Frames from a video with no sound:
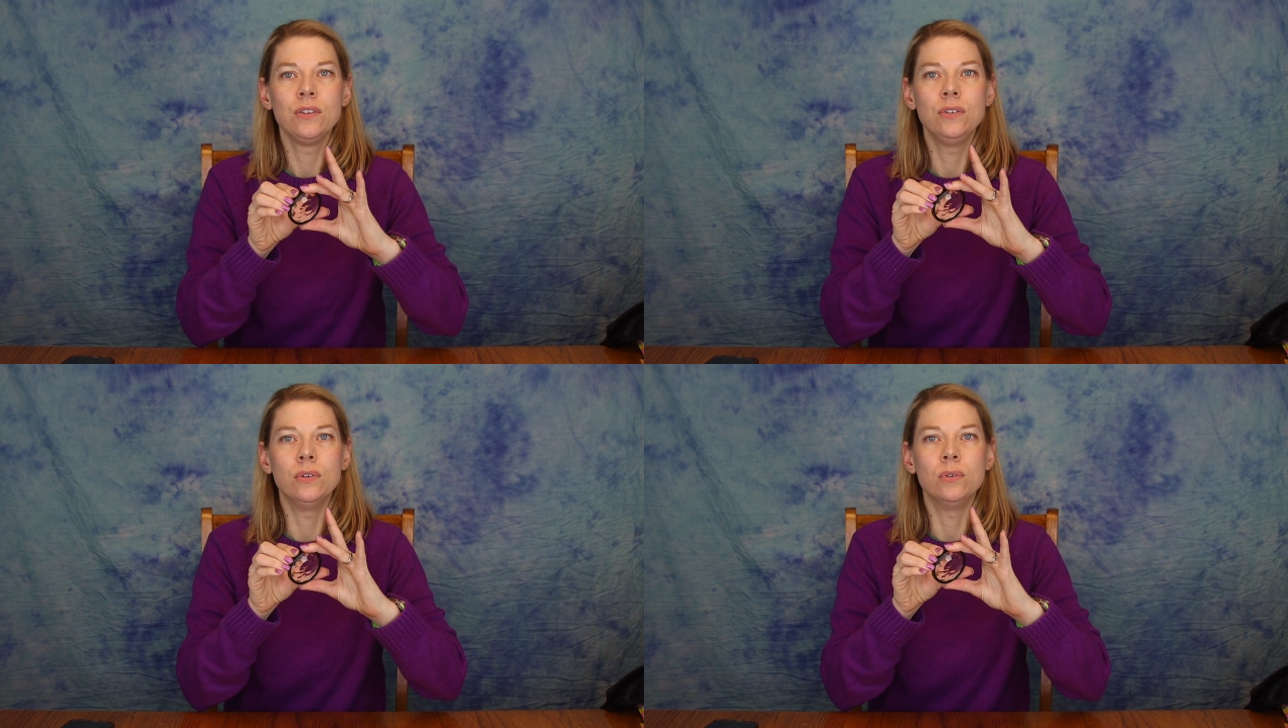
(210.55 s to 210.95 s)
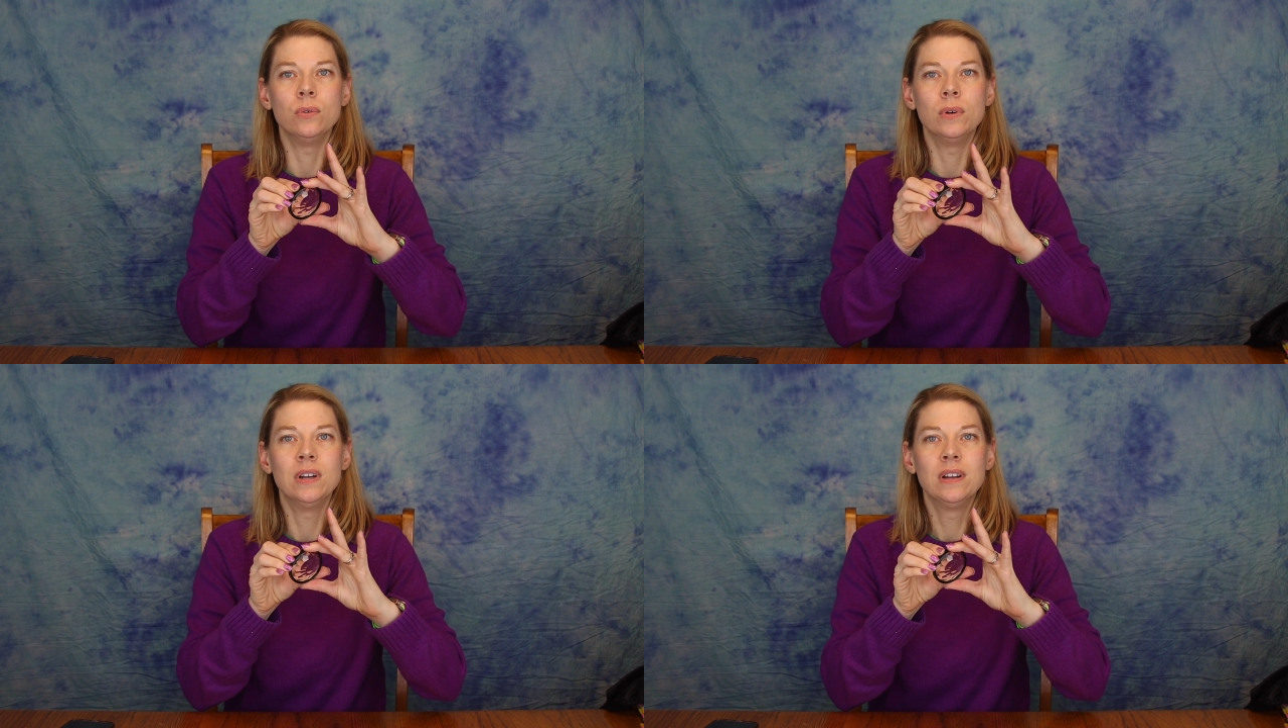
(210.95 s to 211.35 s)

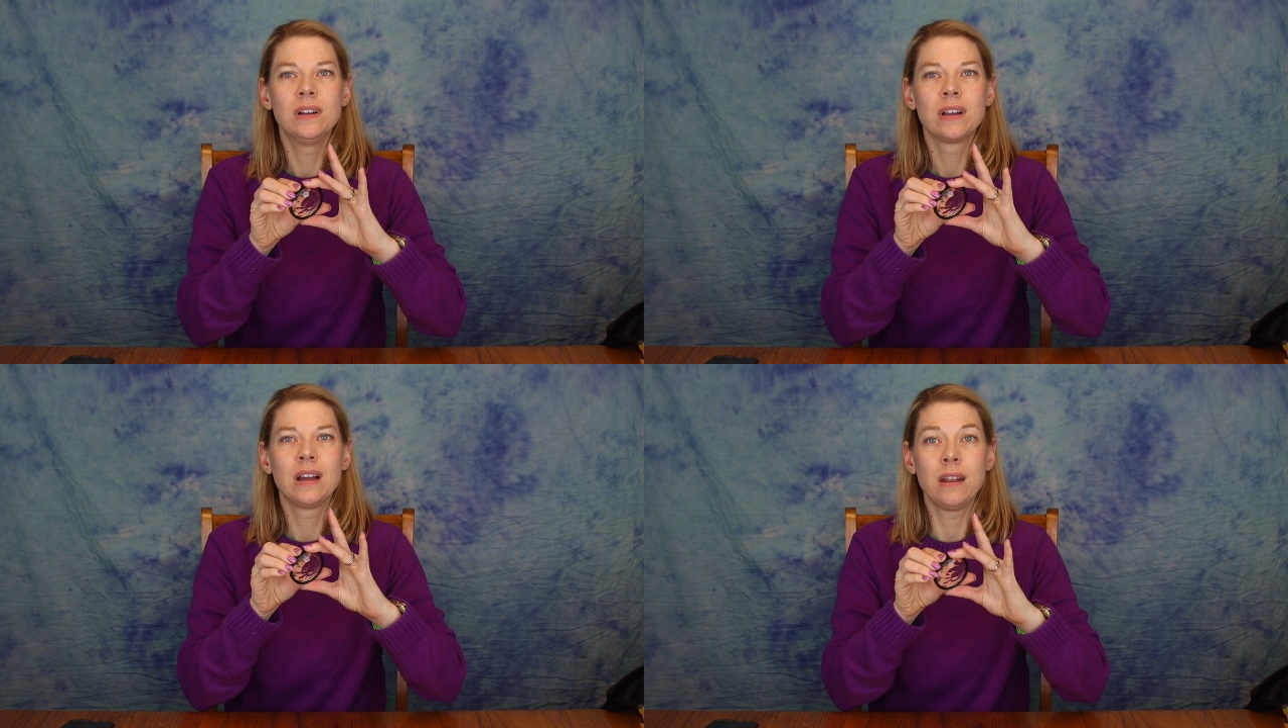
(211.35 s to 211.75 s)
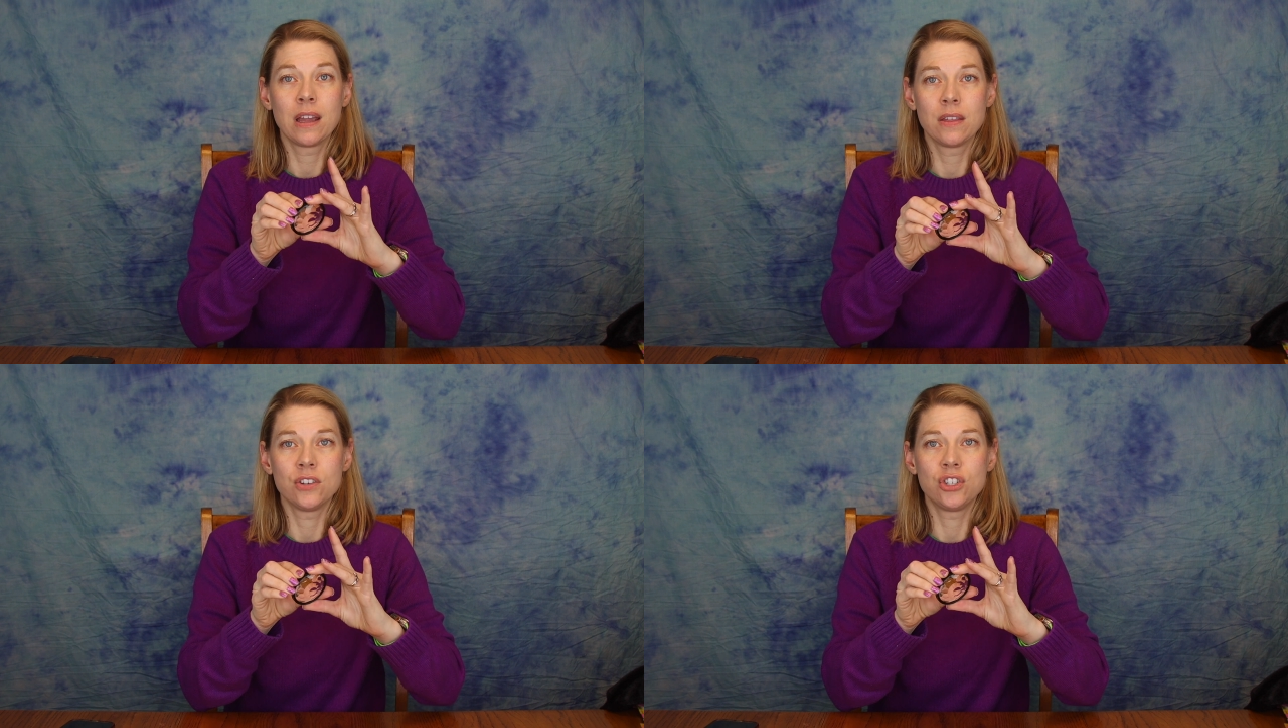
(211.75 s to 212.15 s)
you
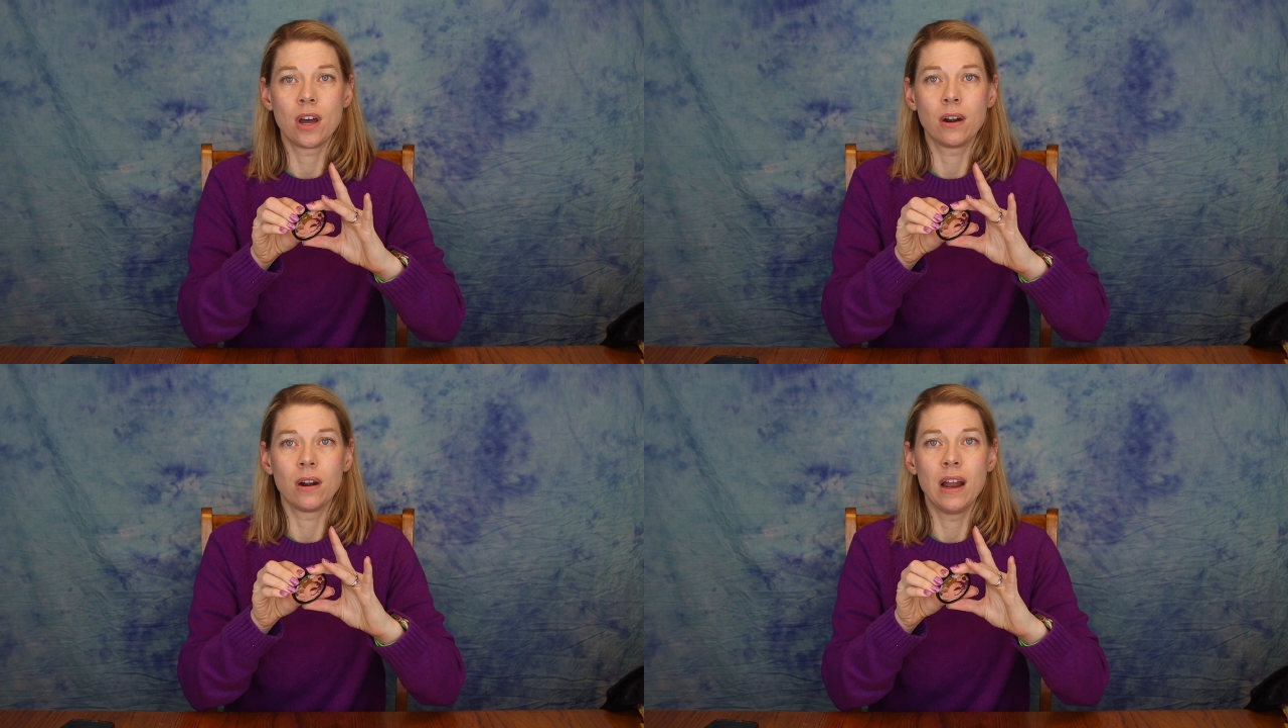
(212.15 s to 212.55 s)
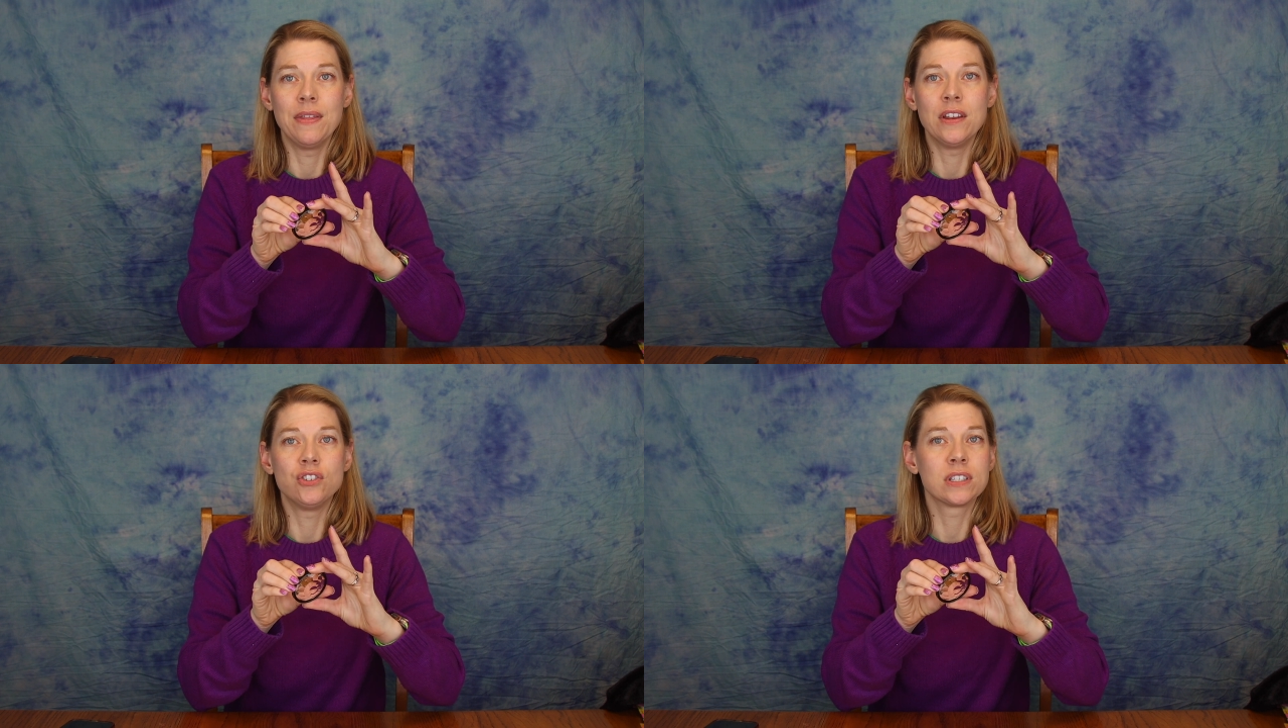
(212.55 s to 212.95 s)
click the shutter
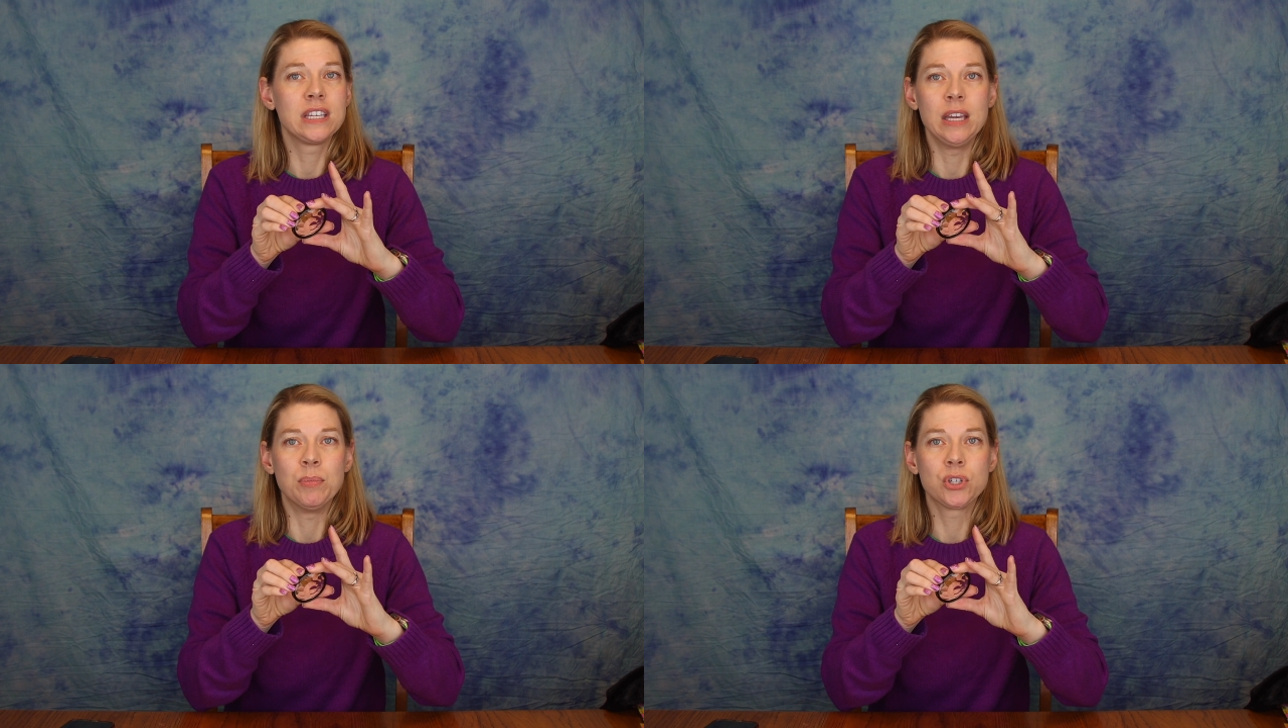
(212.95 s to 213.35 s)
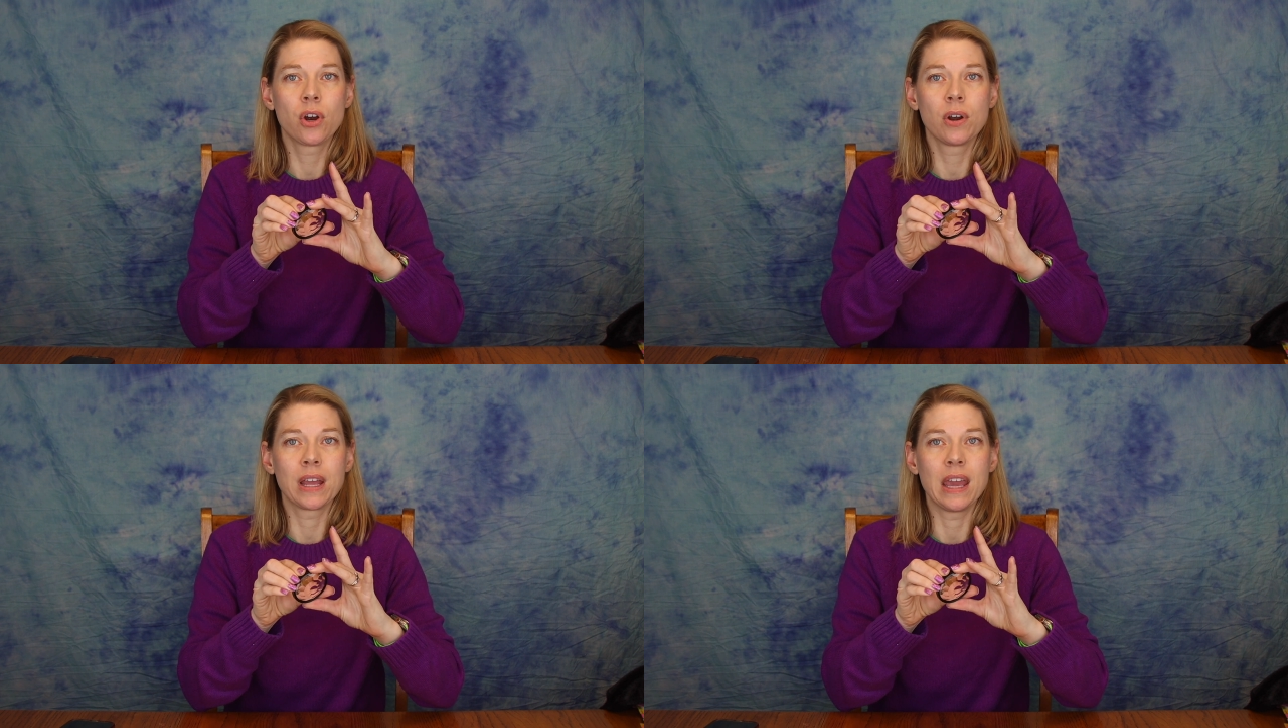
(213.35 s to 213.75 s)
and then just keep
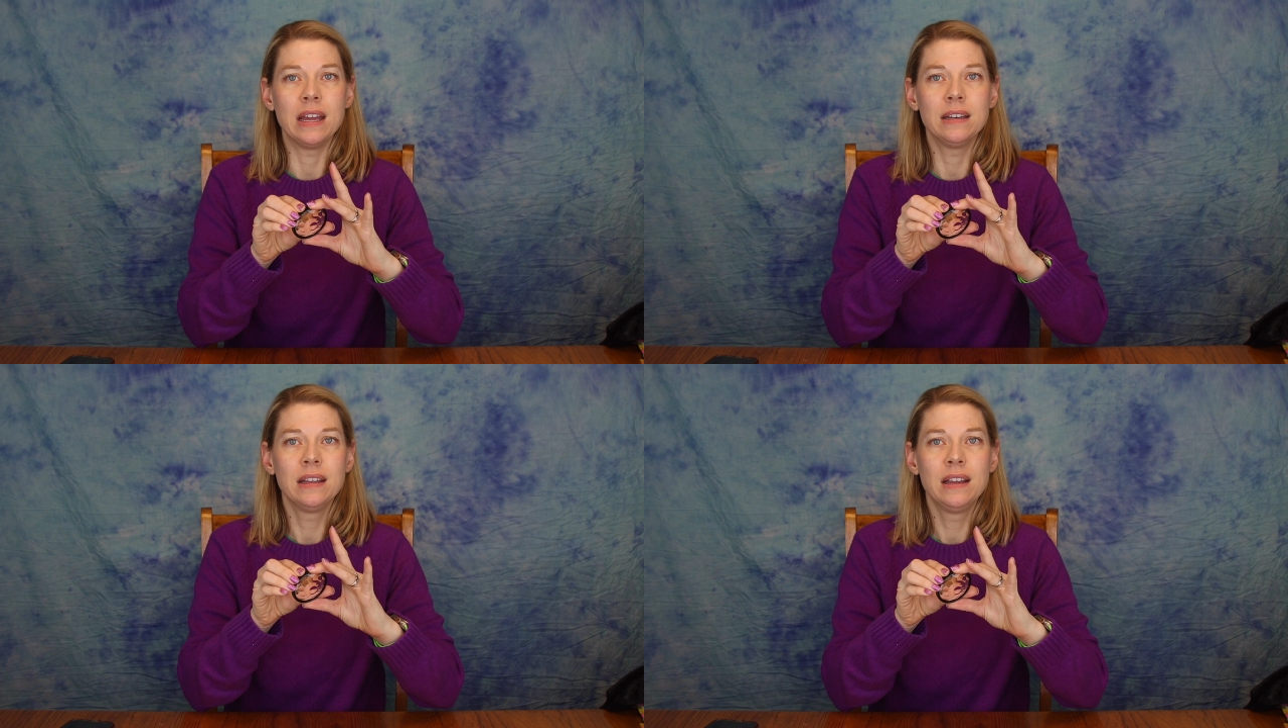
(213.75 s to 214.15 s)
turning it,